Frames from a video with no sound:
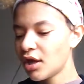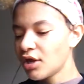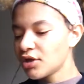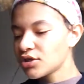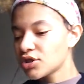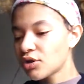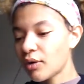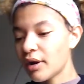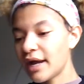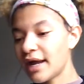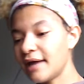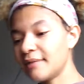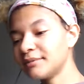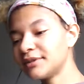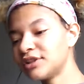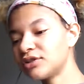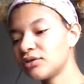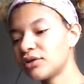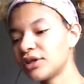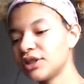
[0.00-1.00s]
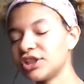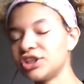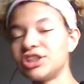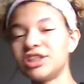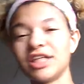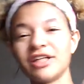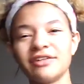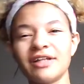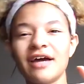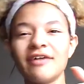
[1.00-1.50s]
So I am still going to
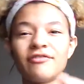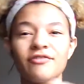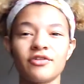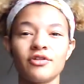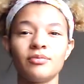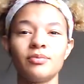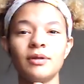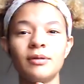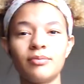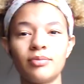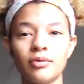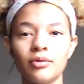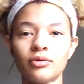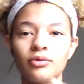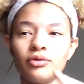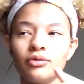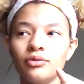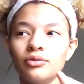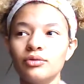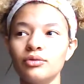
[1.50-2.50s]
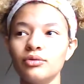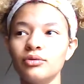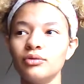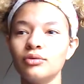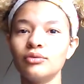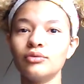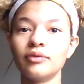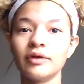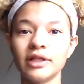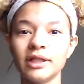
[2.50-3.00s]
share that for the people
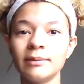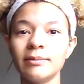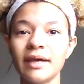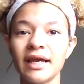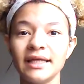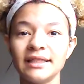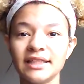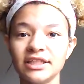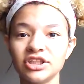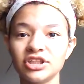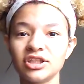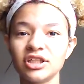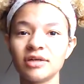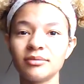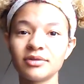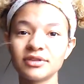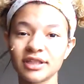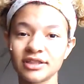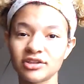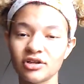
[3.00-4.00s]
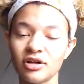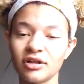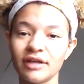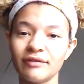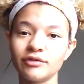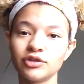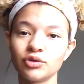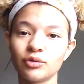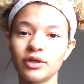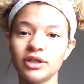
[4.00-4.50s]
who really pay attention to numbers. I saw
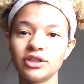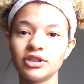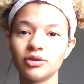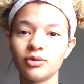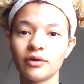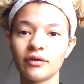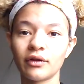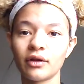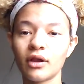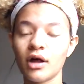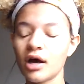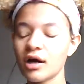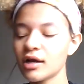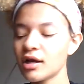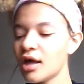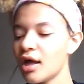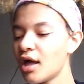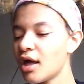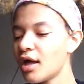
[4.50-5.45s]
11:22 on the clock.